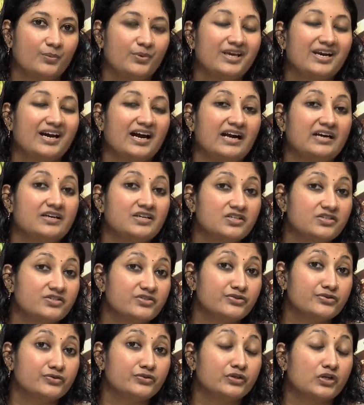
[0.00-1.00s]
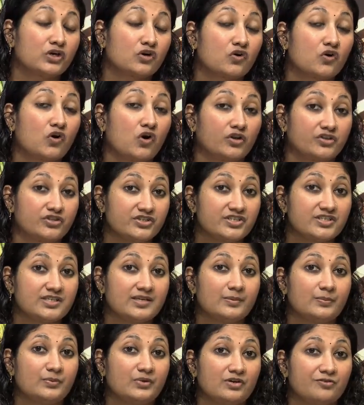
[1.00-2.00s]
we understood the
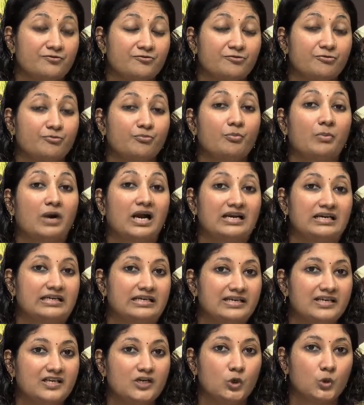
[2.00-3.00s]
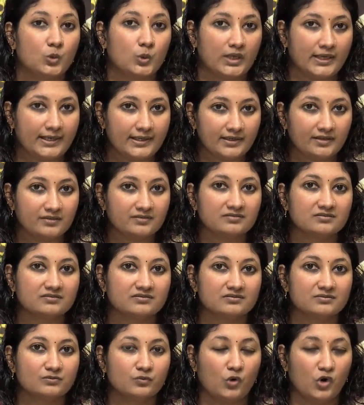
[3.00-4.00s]
concept of multi-looking,
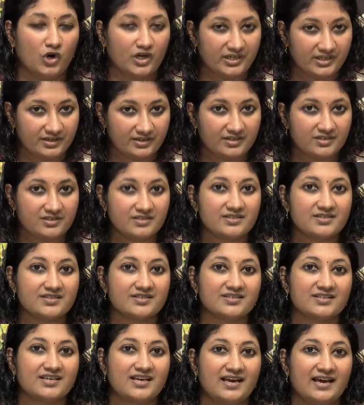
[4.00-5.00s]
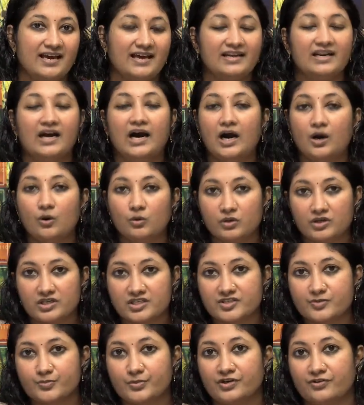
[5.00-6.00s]
what it is and how it
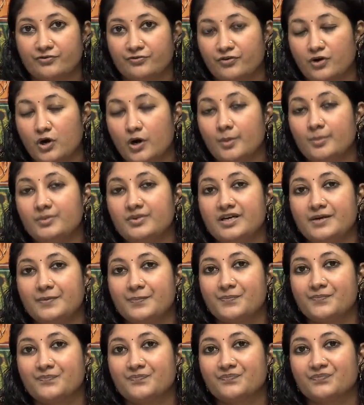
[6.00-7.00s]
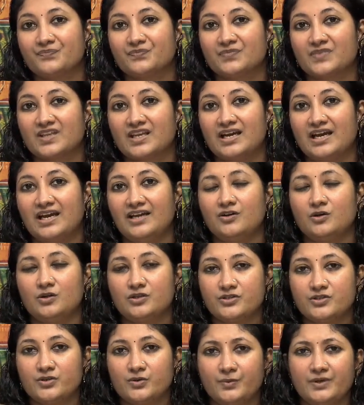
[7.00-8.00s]
is performed and
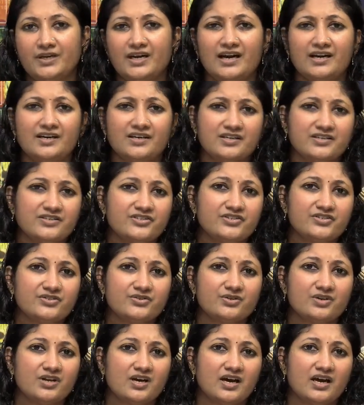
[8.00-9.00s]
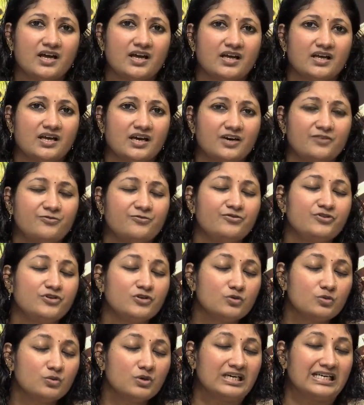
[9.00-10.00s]
also we understood a
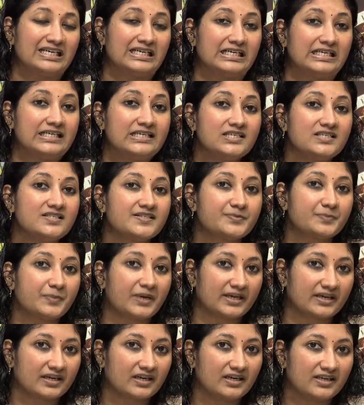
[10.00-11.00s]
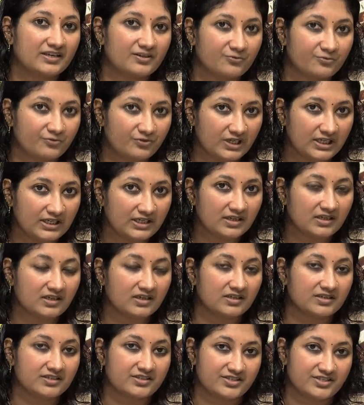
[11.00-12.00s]
few despeckling
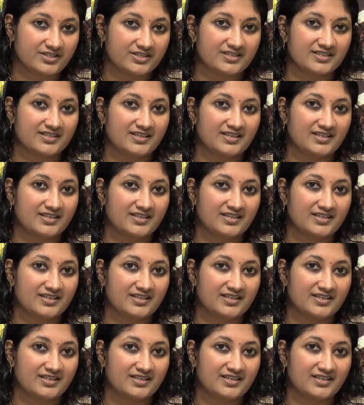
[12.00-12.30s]
filters